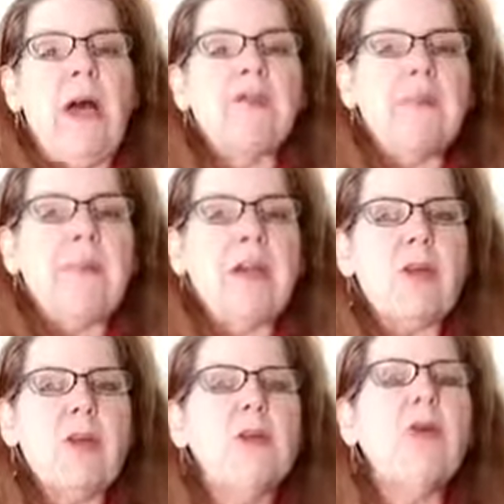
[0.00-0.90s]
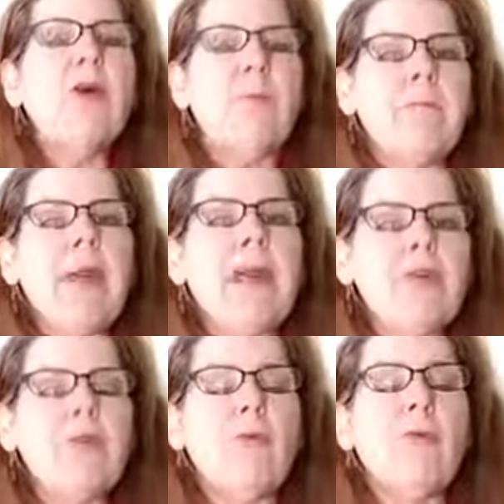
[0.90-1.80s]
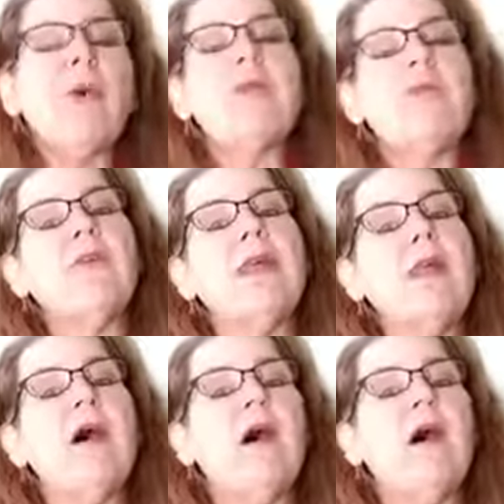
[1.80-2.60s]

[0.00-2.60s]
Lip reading: to make sure our major organs are getting